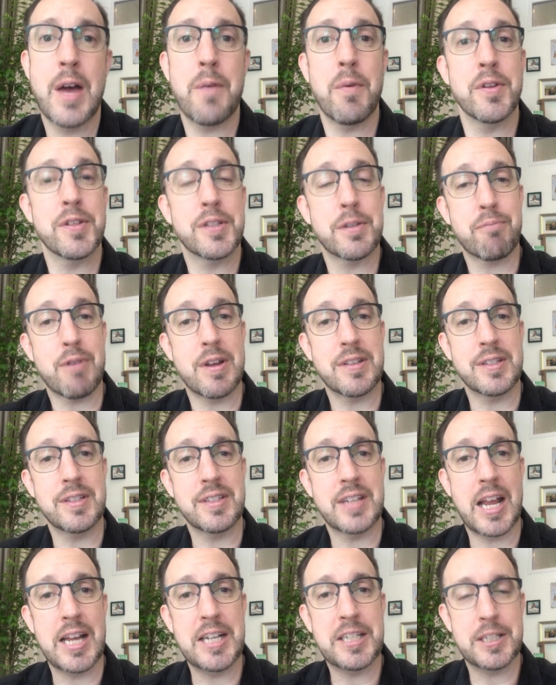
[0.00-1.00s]
was the
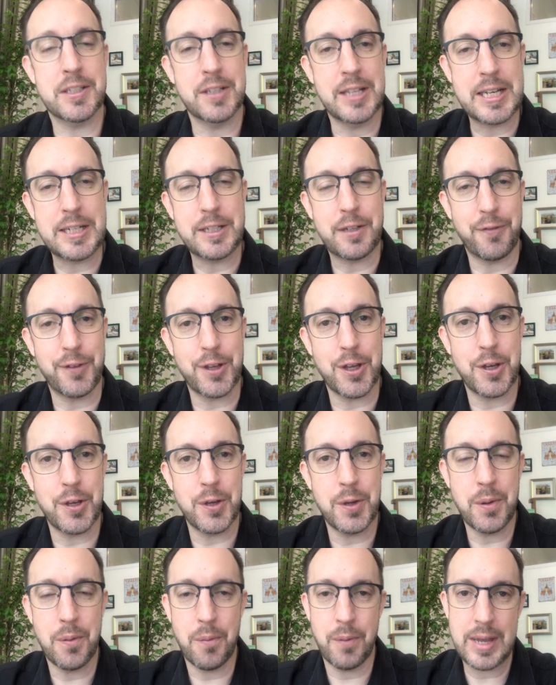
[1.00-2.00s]
presentation, the
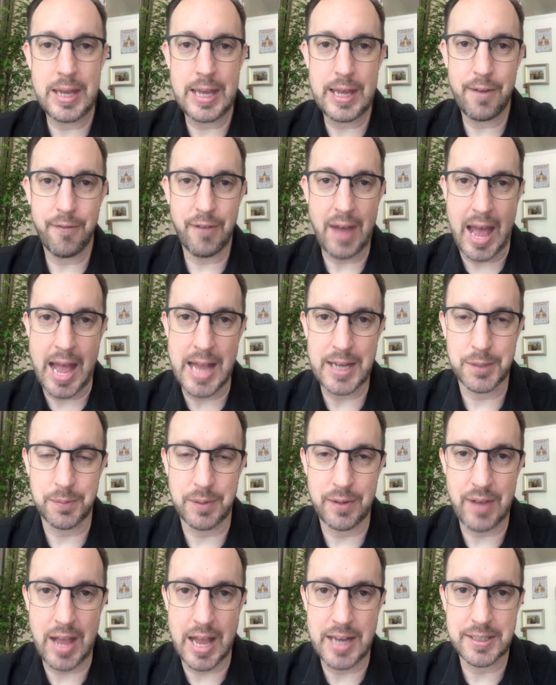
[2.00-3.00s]
interview with
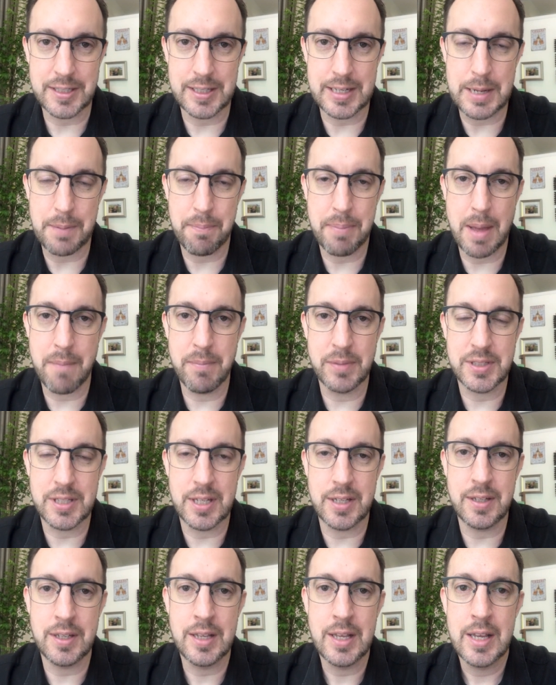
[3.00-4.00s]
Ashley
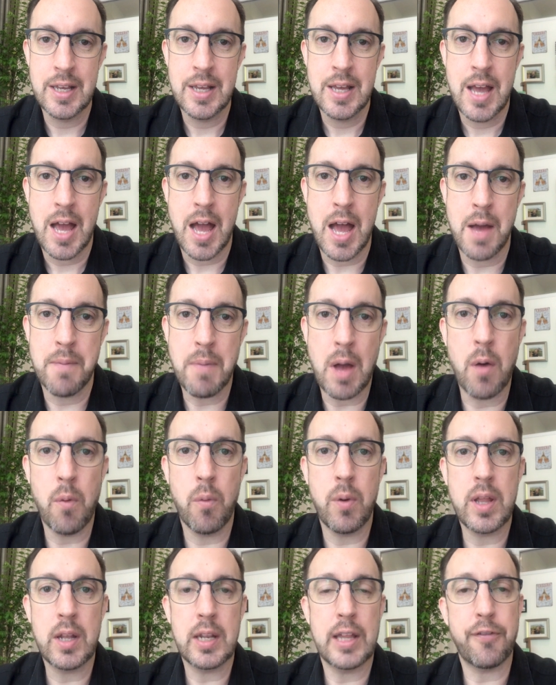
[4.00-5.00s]
Pemberton. I
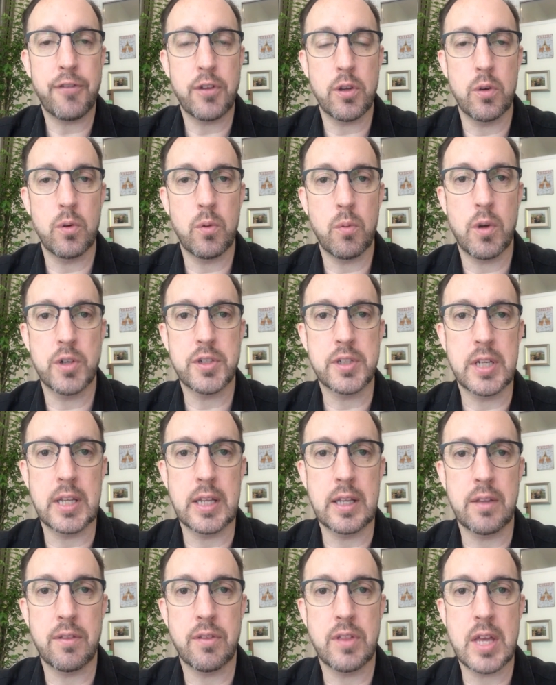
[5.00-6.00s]
will, if you're
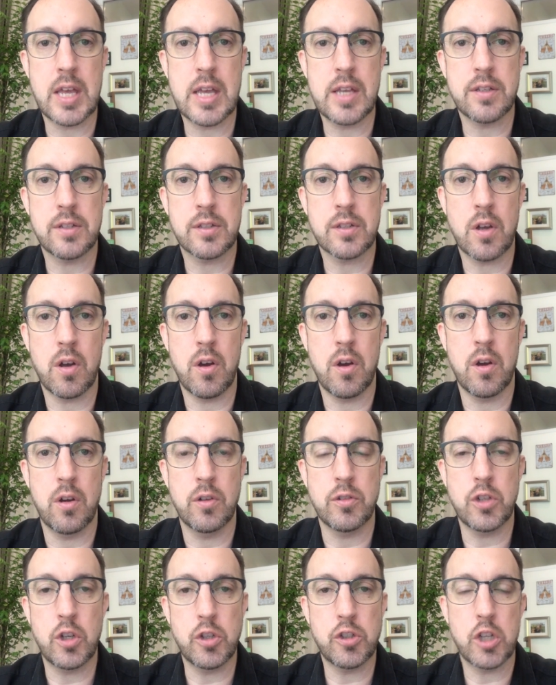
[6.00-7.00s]
watching this
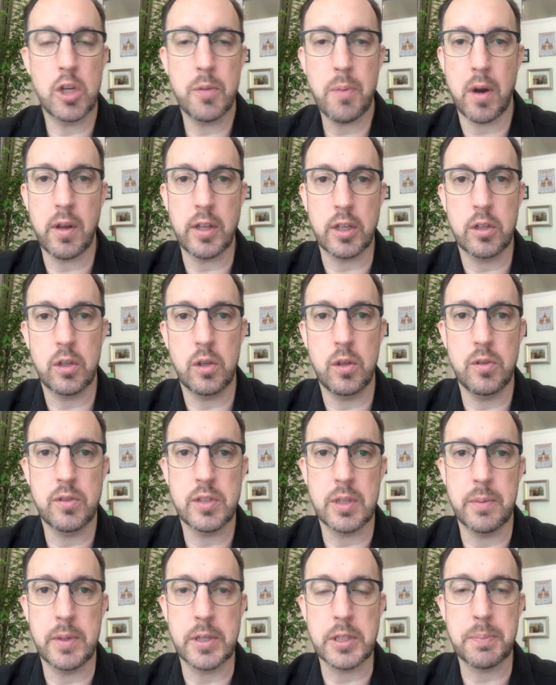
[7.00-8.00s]
on YouTube, I'll include
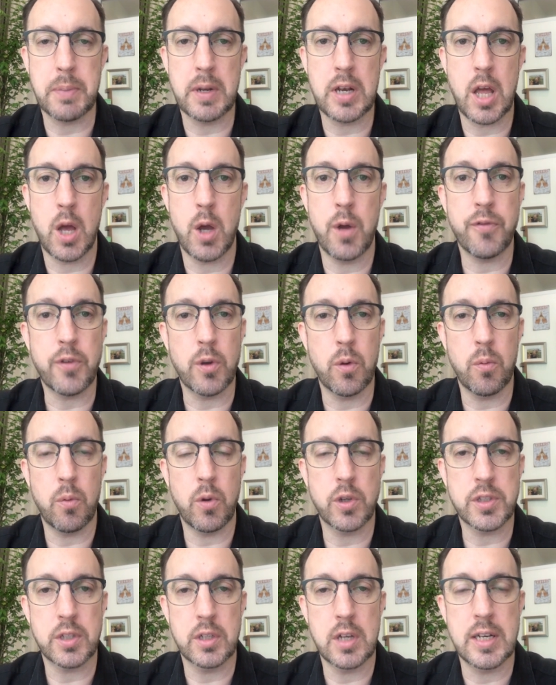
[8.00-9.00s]
some links below. If
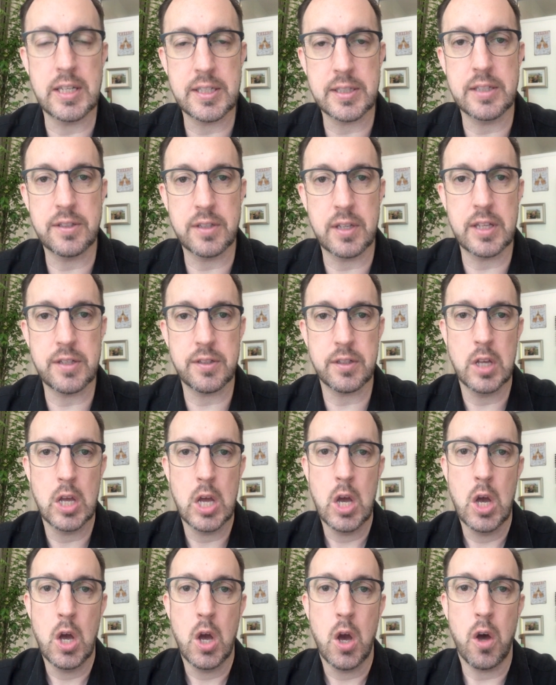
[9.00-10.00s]
you're listening to this
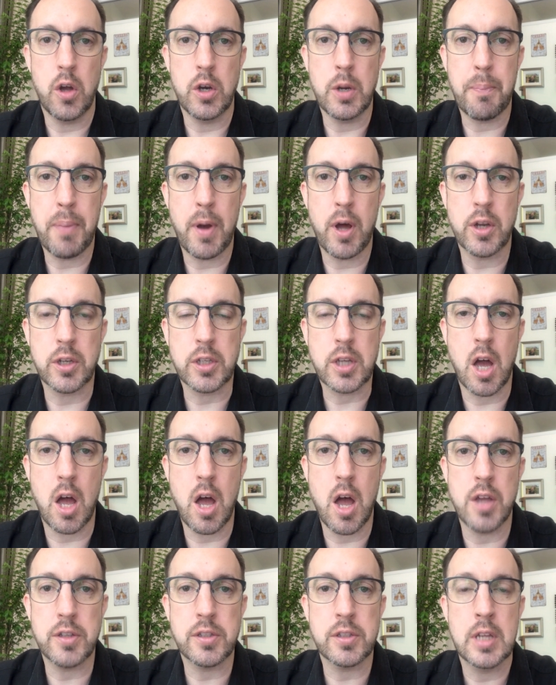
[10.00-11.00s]
on a
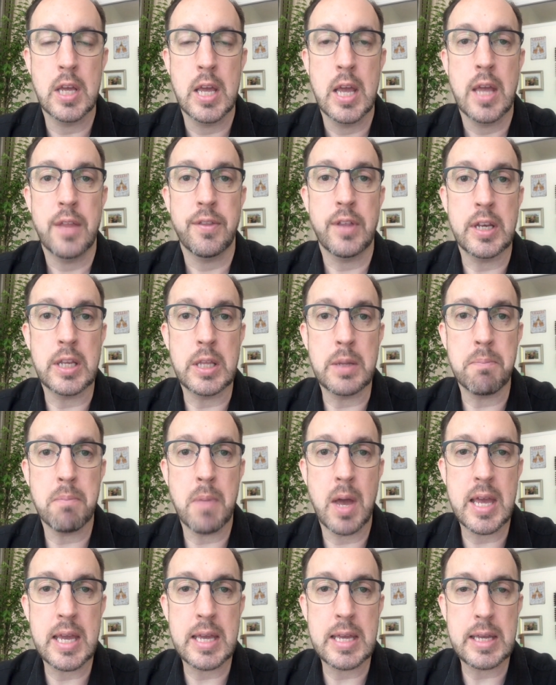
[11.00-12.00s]
podcast, then you
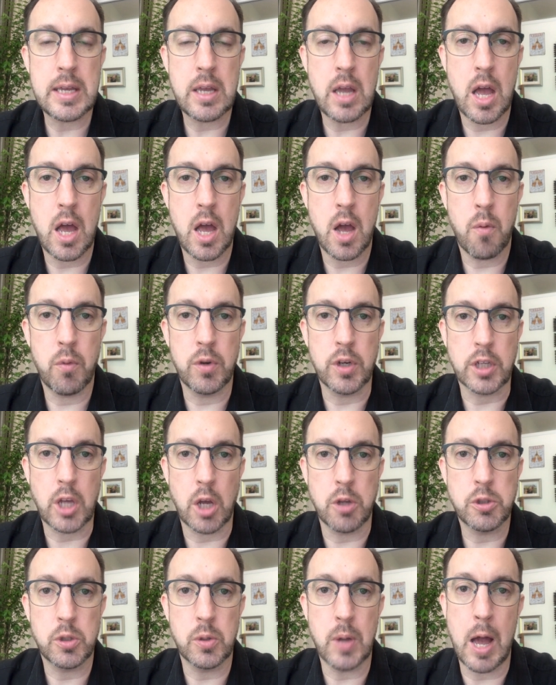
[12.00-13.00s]
may want to go
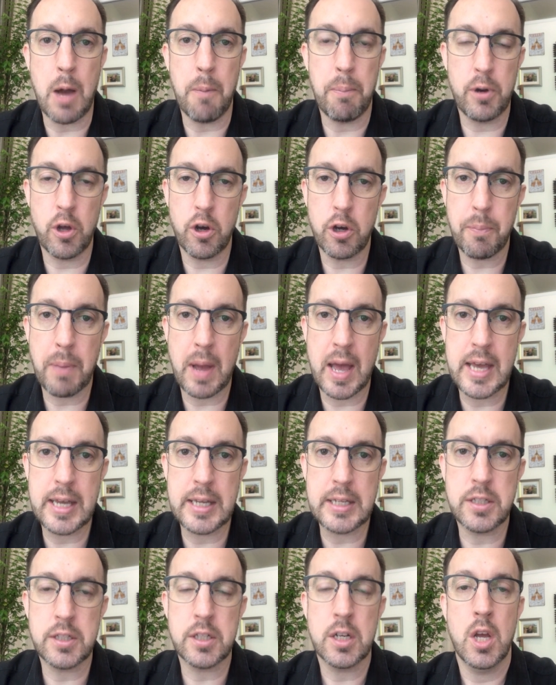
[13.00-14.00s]
to our blog
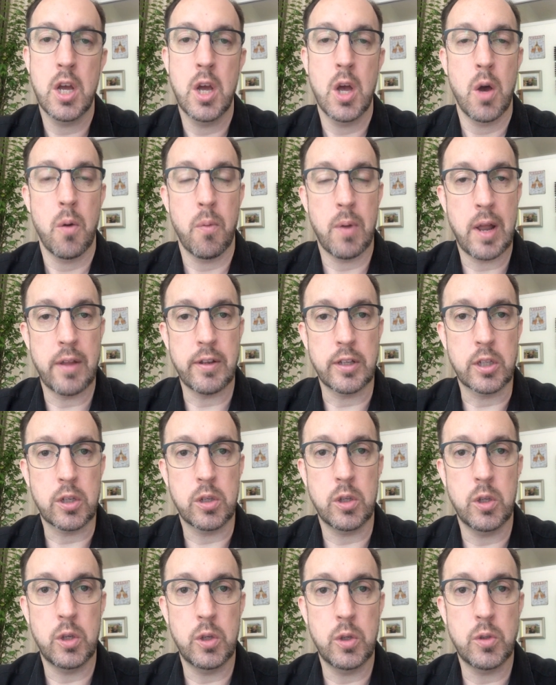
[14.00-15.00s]
page, where I'll
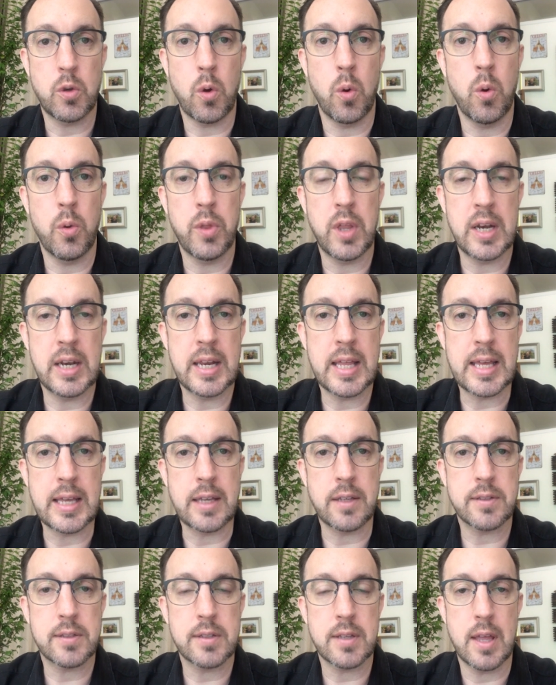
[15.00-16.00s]
include all the
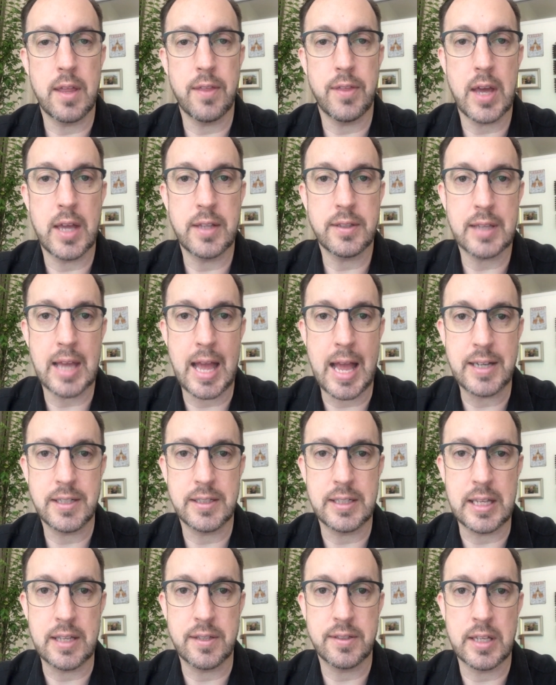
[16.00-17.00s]
links that
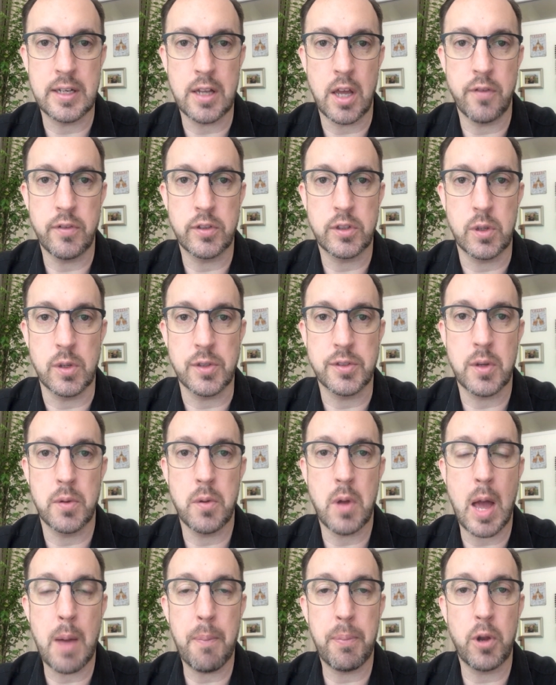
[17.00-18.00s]
Ashley has sent over to us. So
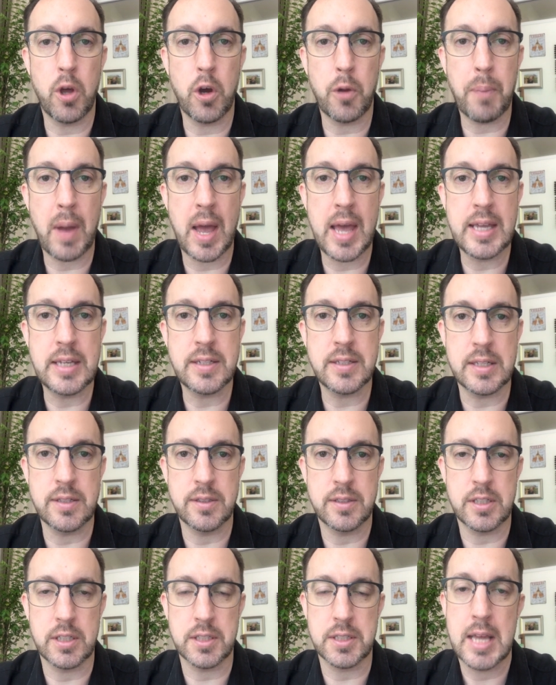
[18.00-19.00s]
our blog page is
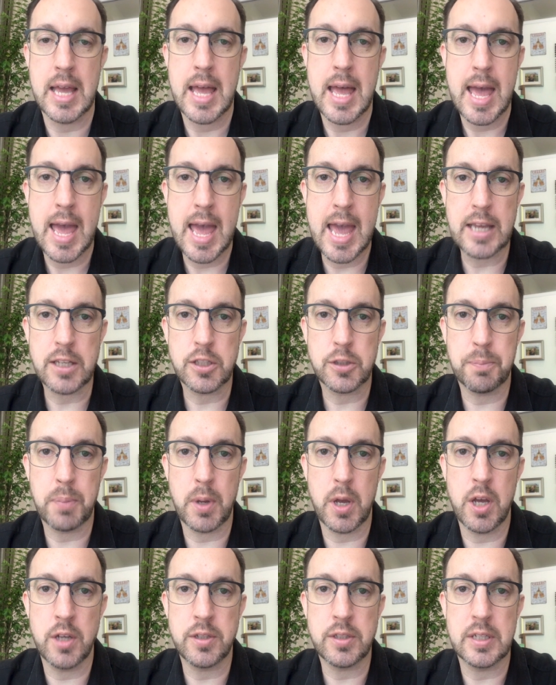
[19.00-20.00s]
just
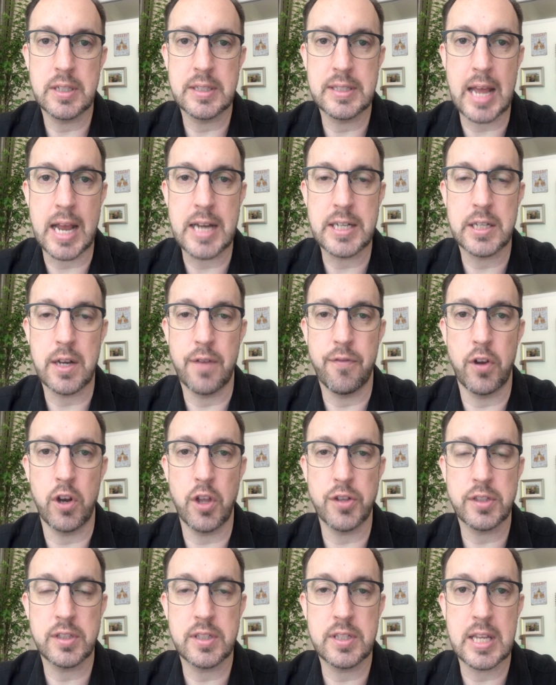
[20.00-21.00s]

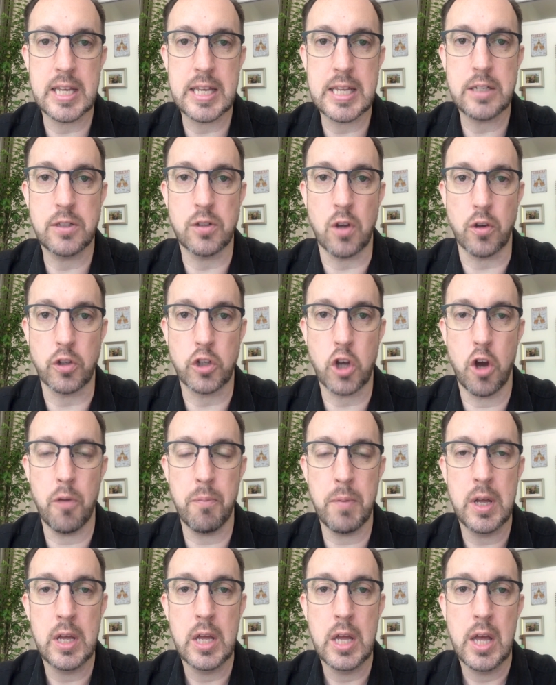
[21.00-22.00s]

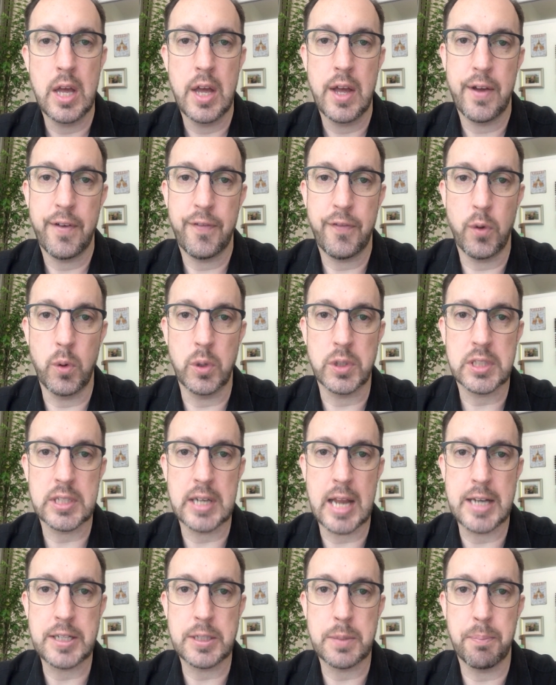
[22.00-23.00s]

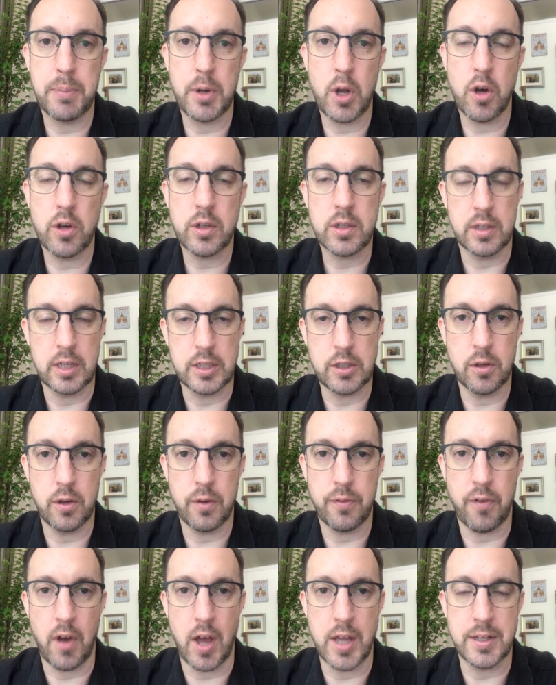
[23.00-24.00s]
expert-velocity.com/blog, and you'll
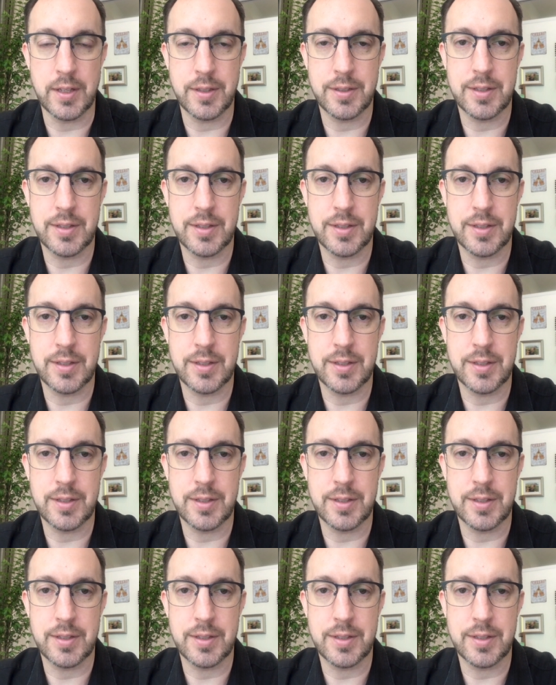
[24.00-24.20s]
find us